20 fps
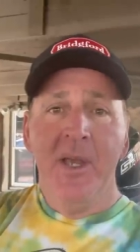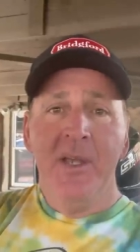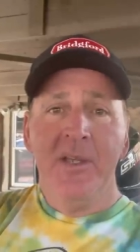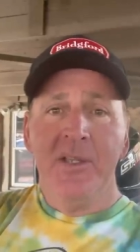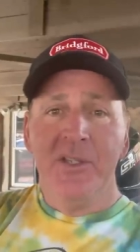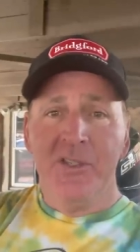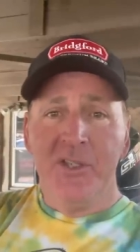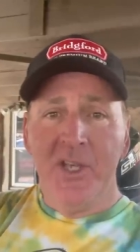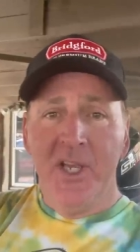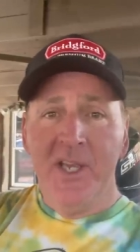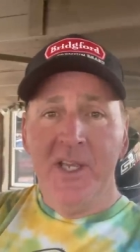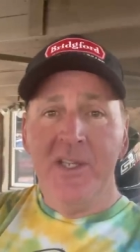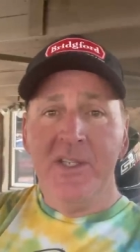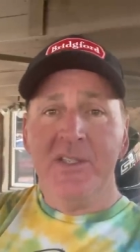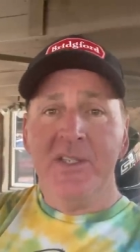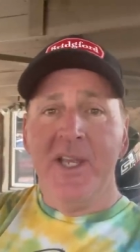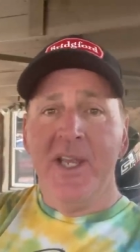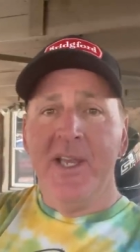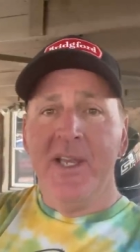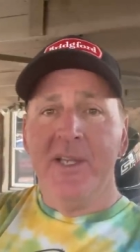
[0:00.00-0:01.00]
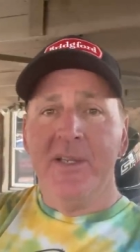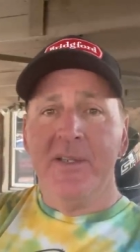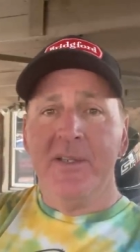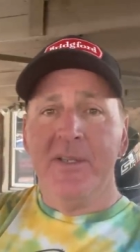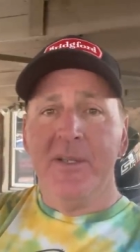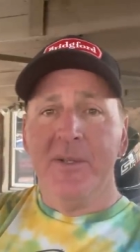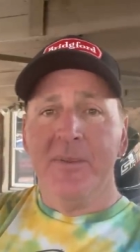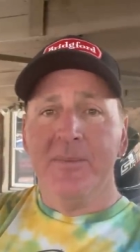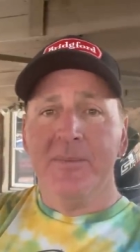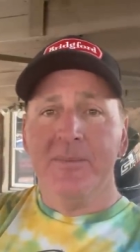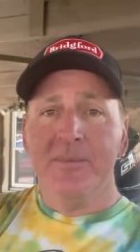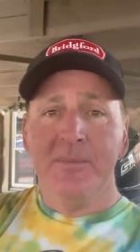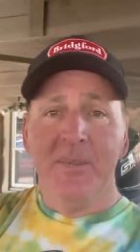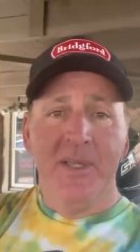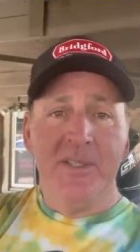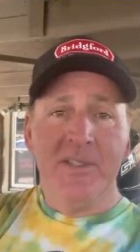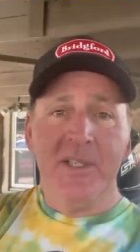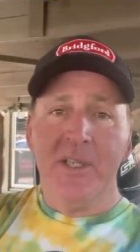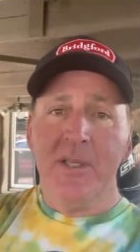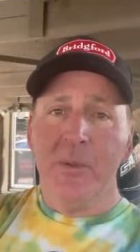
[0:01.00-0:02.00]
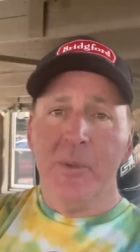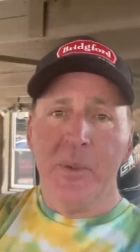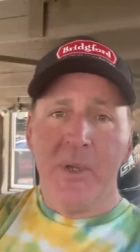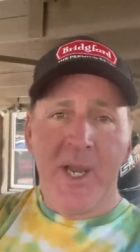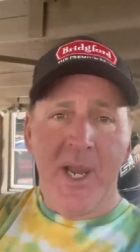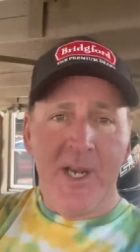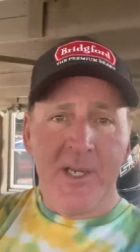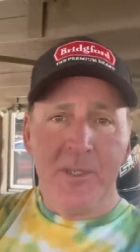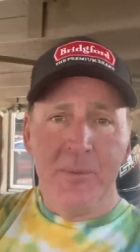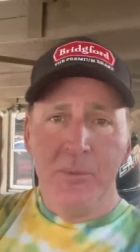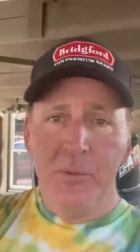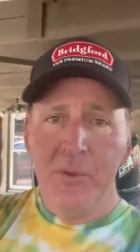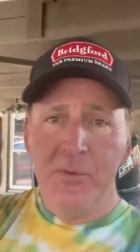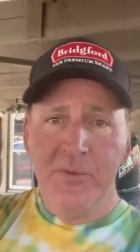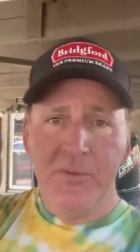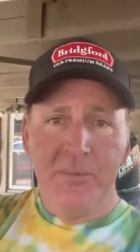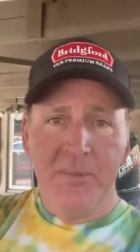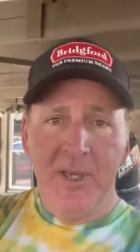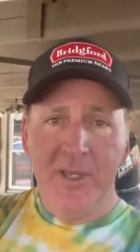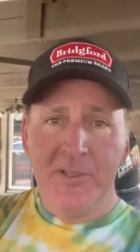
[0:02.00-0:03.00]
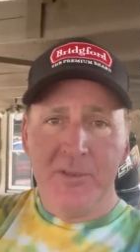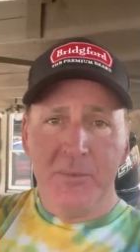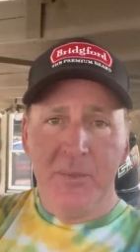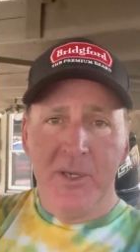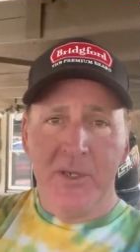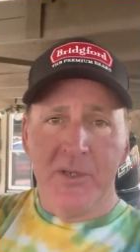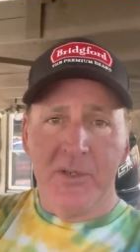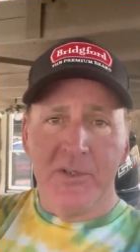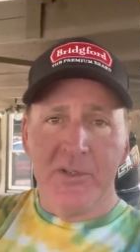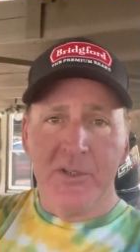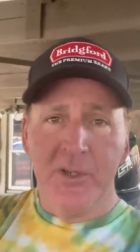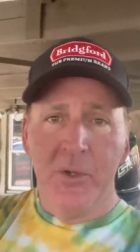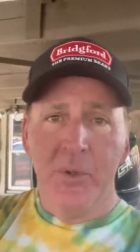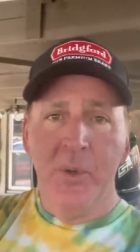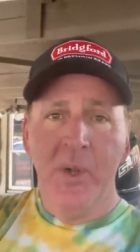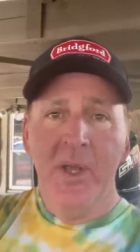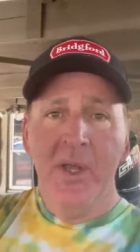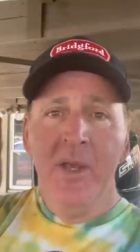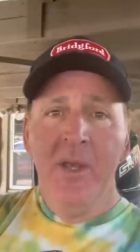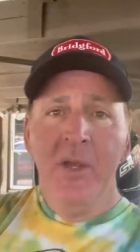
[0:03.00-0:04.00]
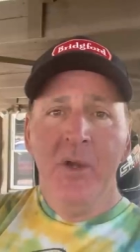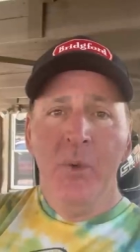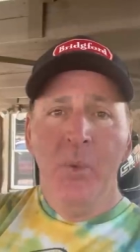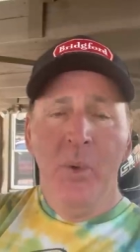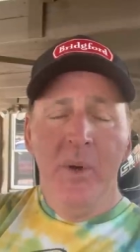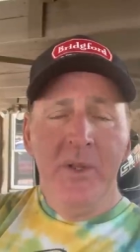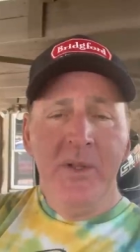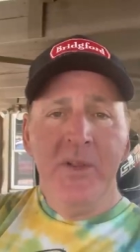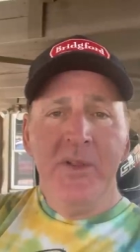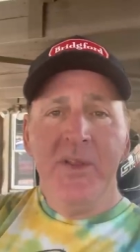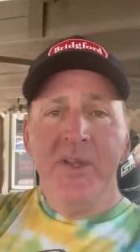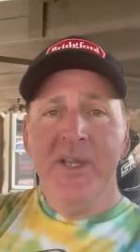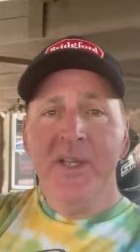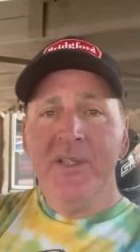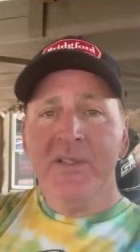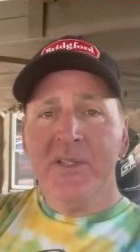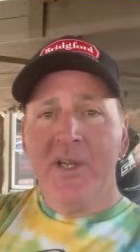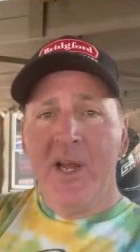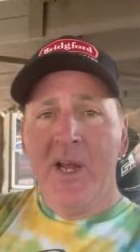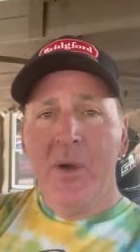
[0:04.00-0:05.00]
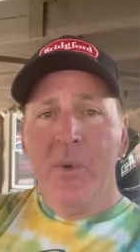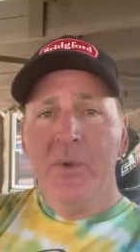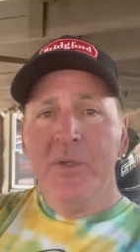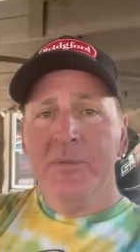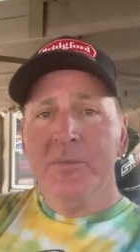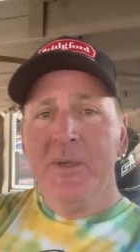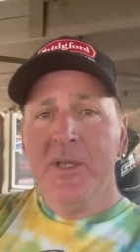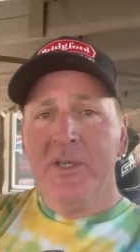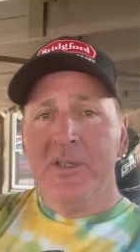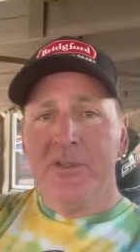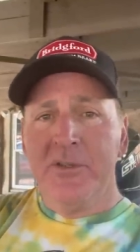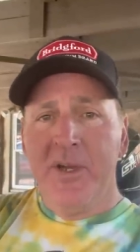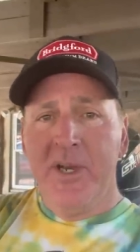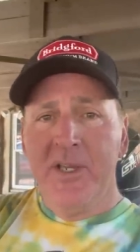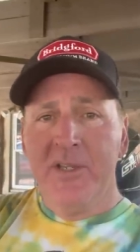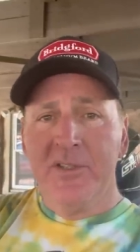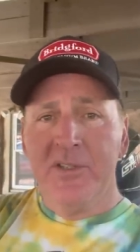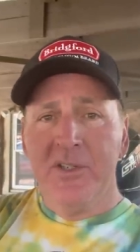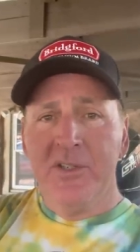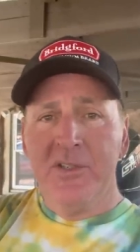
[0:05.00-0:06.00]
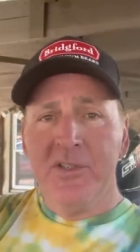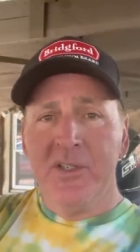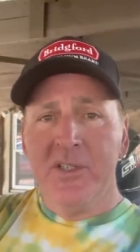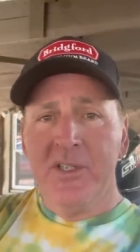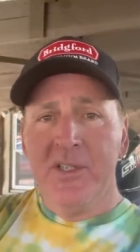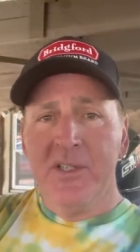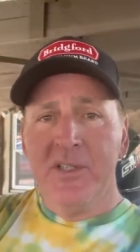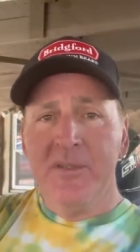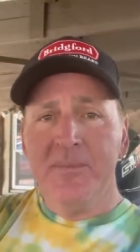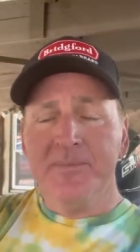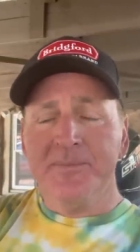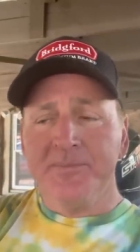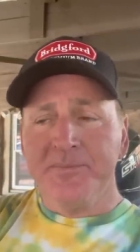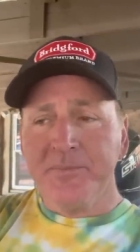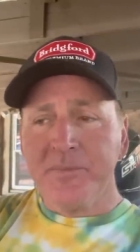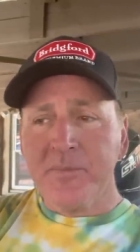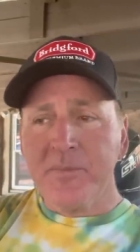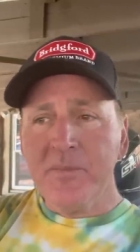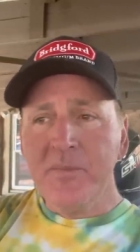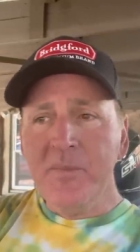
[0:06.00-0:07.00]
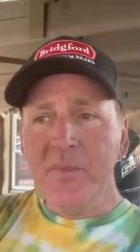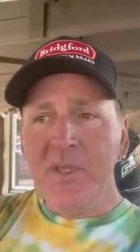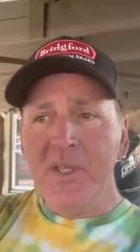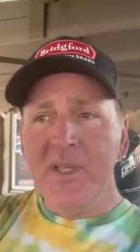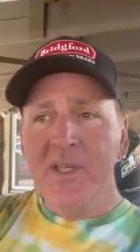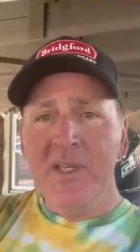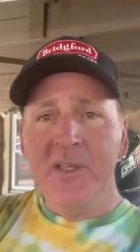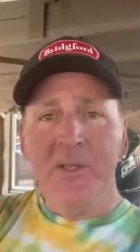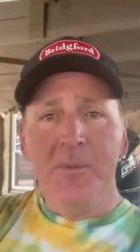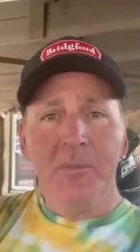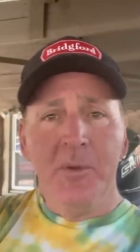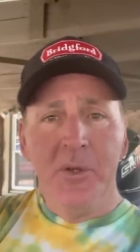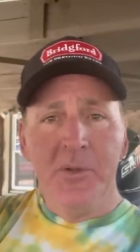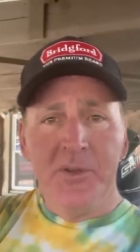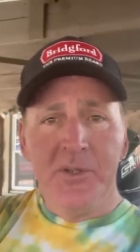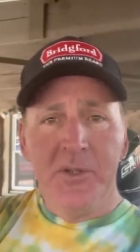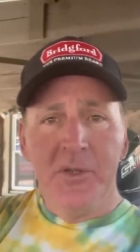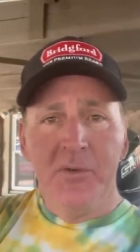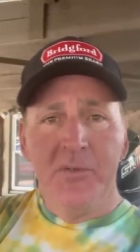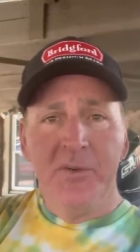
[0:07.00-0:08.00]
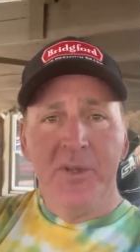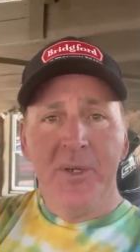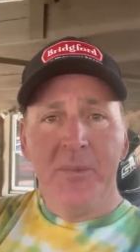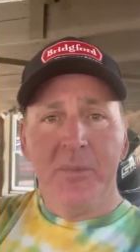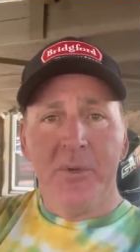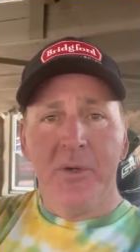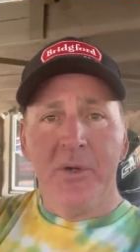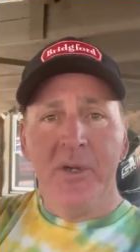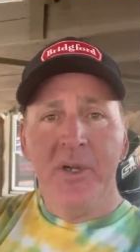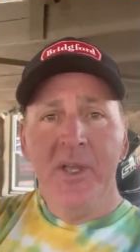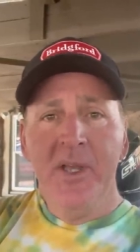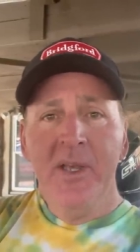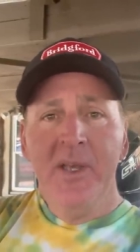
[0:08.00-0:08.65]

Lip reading: to chase and to basically react to moving baits better. So one of the things that I always make a transition in the month of November